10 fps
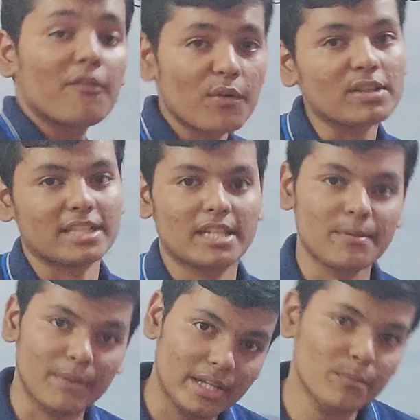Of course, he
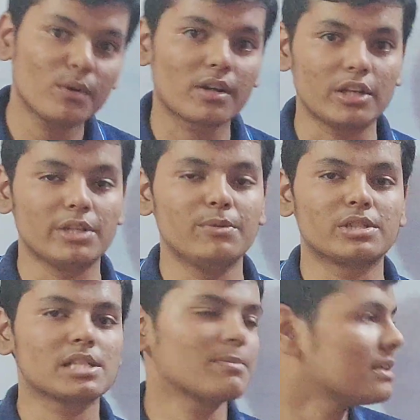did many more
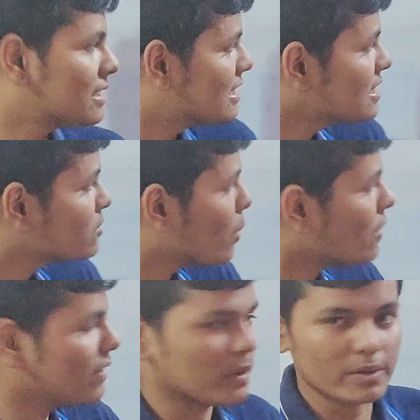contributions, but this is
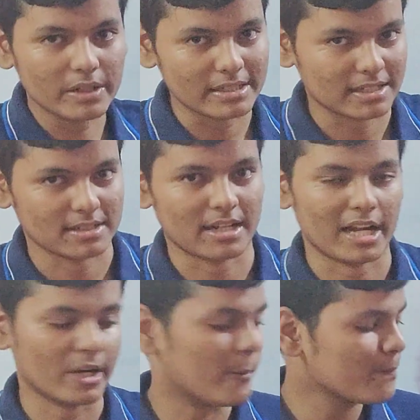what we are going to discuss
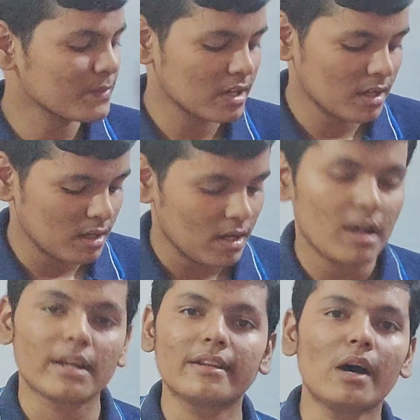right now.
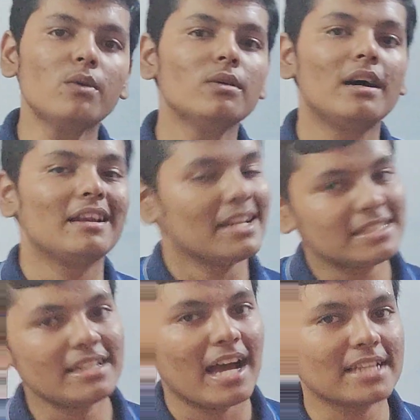Now,
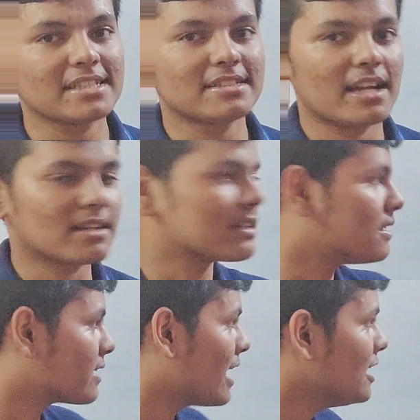legend has it that
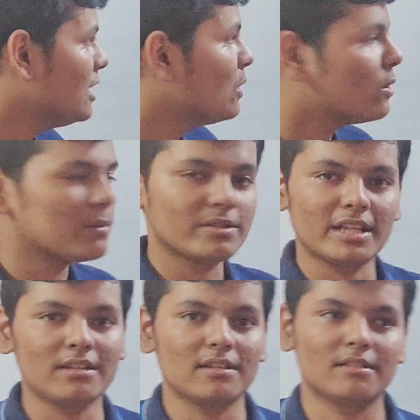Galileo,
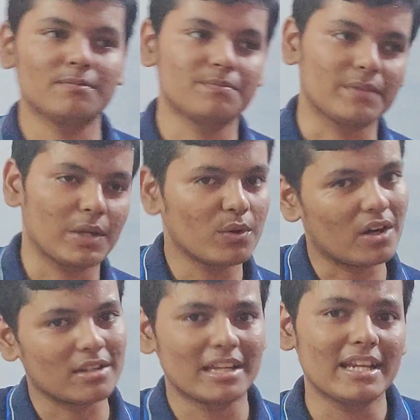then
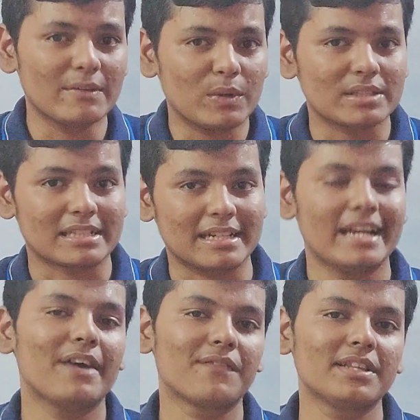he was
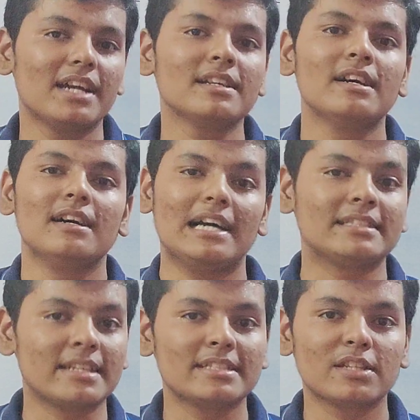dead after that,
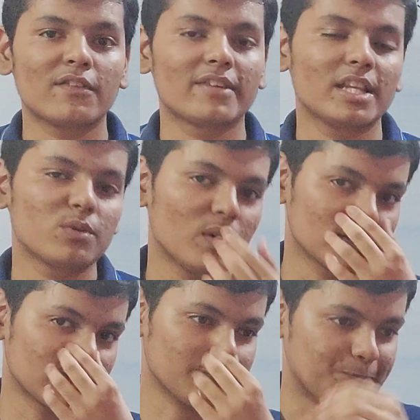and the reason of death
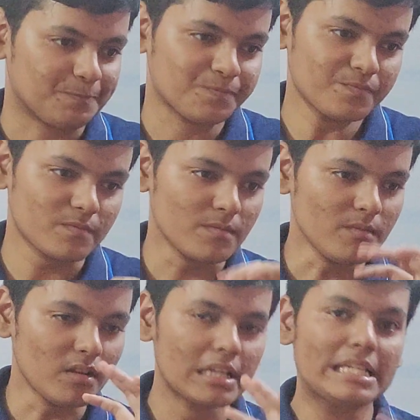was
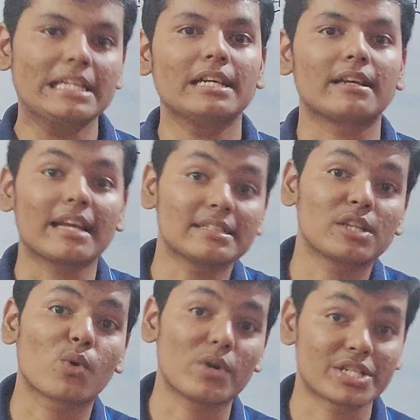he raised
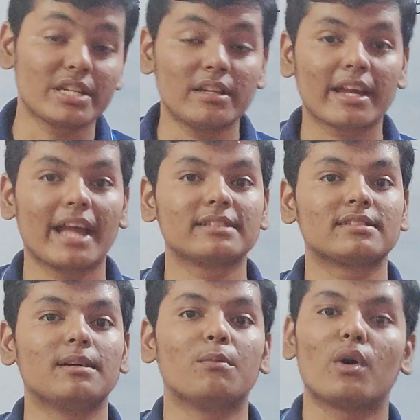a question
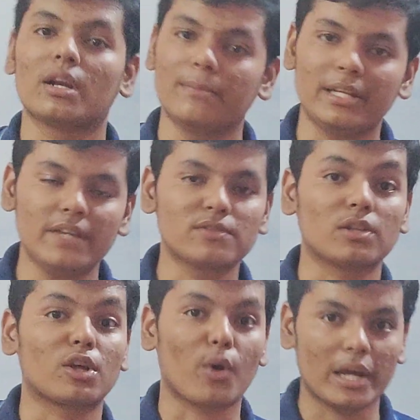against the moral beliefs
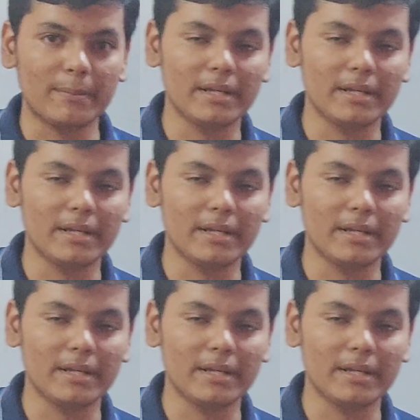or the royal